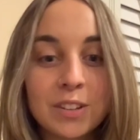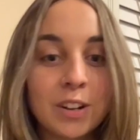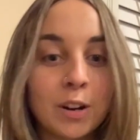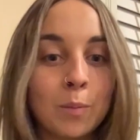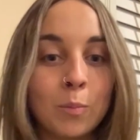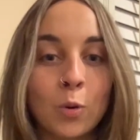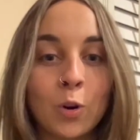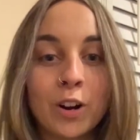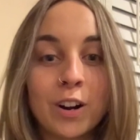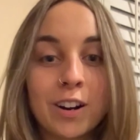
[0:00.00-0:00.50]
They're
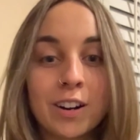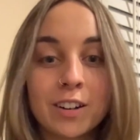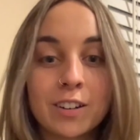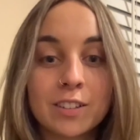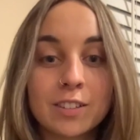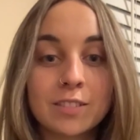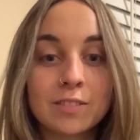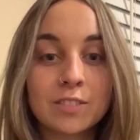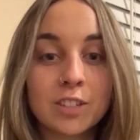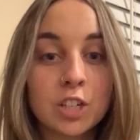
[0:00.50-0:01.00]
more
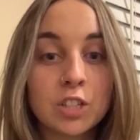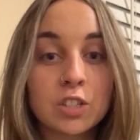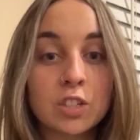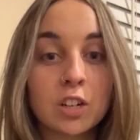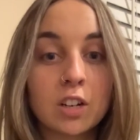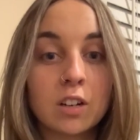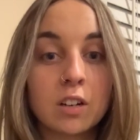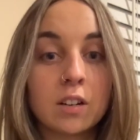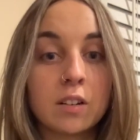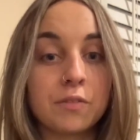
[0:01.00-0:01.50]

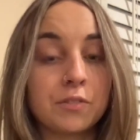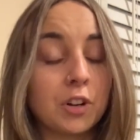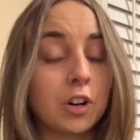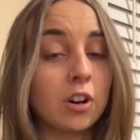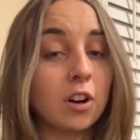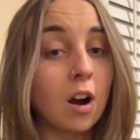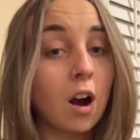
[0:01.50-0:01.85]
concerned if your